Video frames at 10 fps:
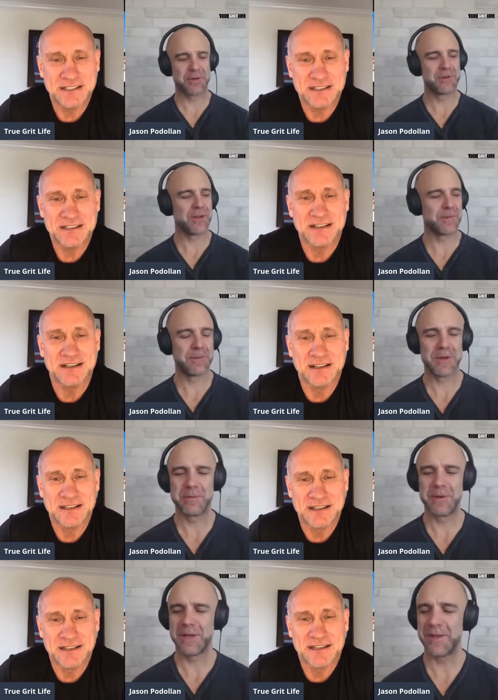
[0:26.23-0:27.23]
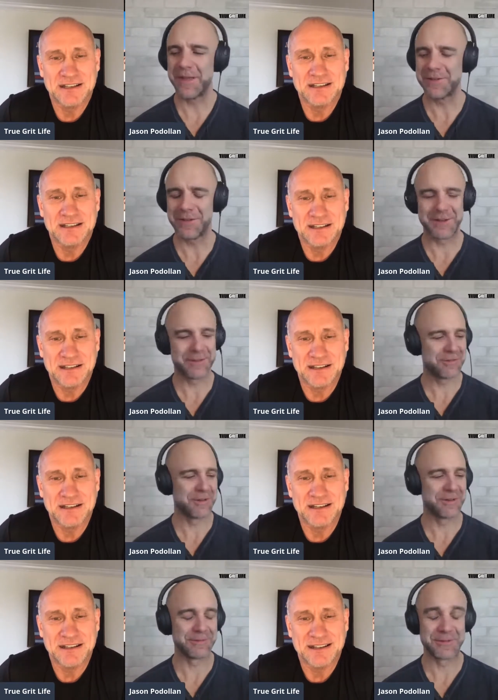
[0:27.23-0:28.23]
Speaker 1: to JP. But yeah, that's an
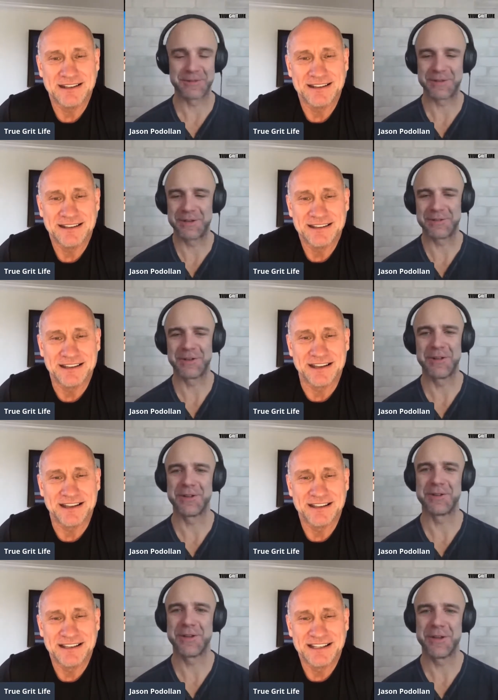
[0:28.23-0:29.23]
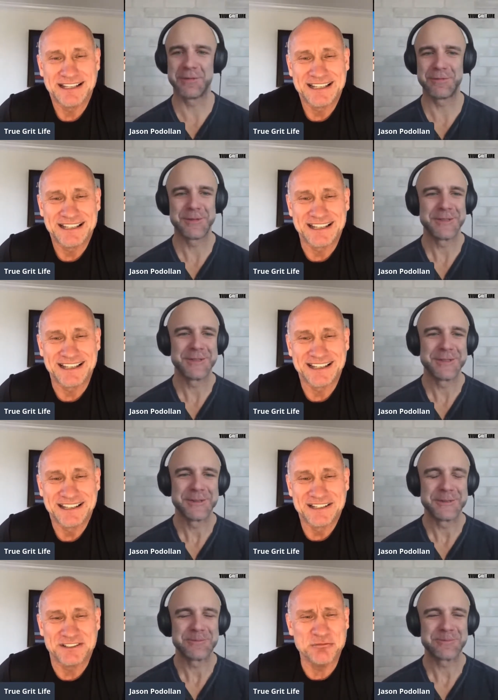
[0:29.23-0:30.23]
interesting discussion all yeah. itself. Yeah.
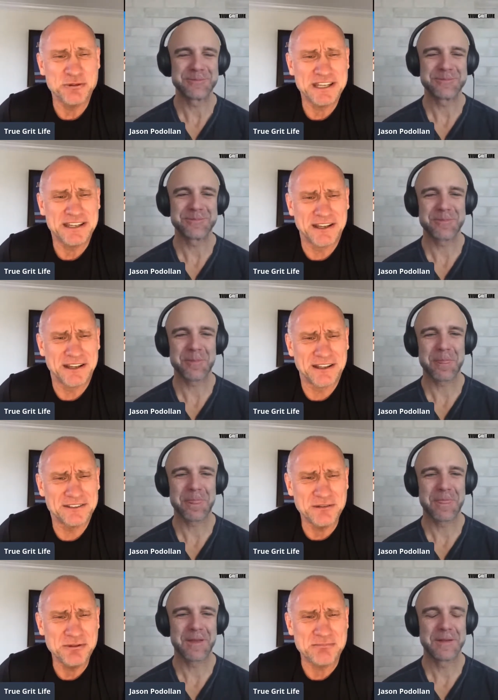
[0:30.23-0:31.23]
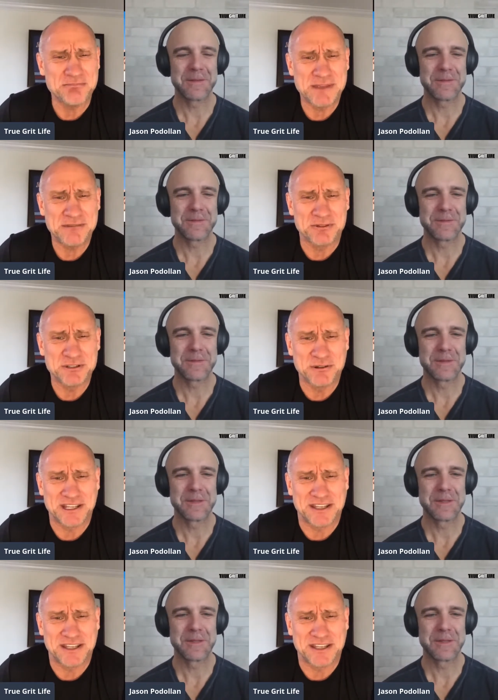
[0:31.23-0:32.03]
Speaker 2: Didn't we uh, didn't we meet when you were